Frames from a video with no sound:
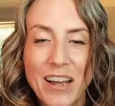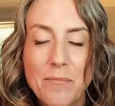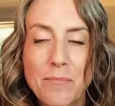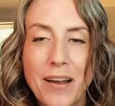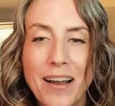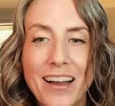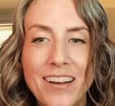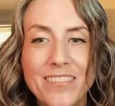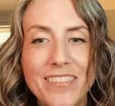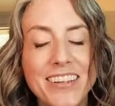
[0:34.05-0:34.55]

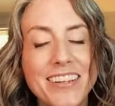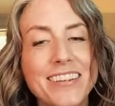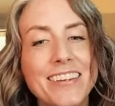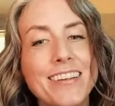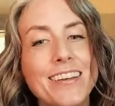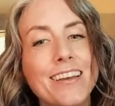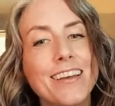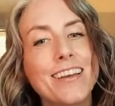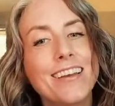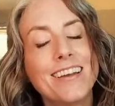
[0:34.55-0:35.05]
I'm
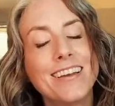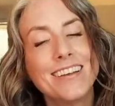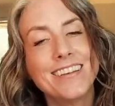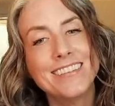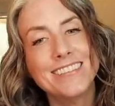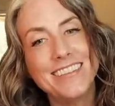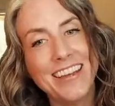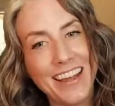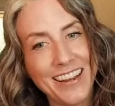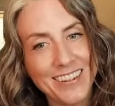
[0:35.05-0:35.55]
having
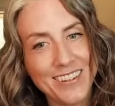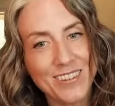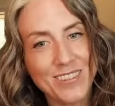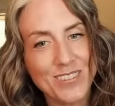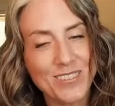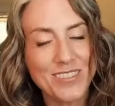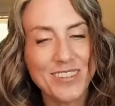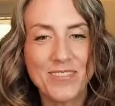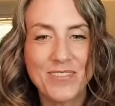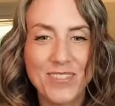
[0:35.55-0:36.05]

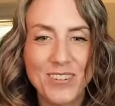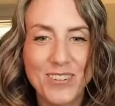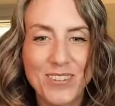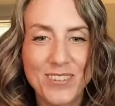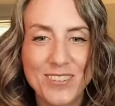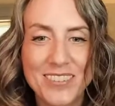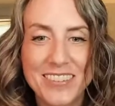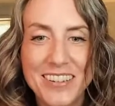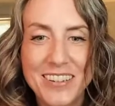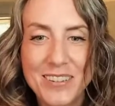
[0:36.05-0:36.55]
technical
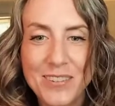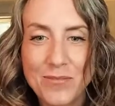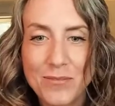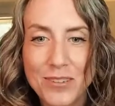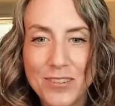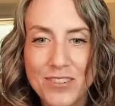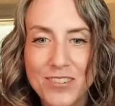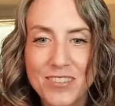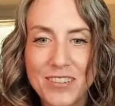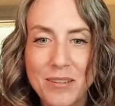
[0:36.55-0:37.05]
difficulties,
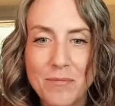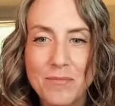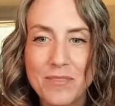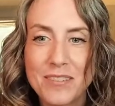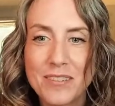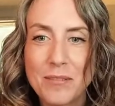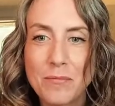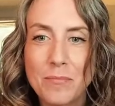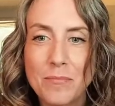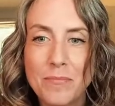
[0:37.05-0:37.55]

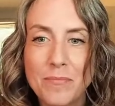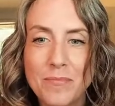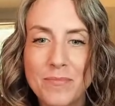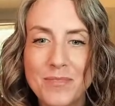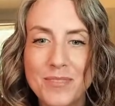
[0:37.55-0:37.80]
which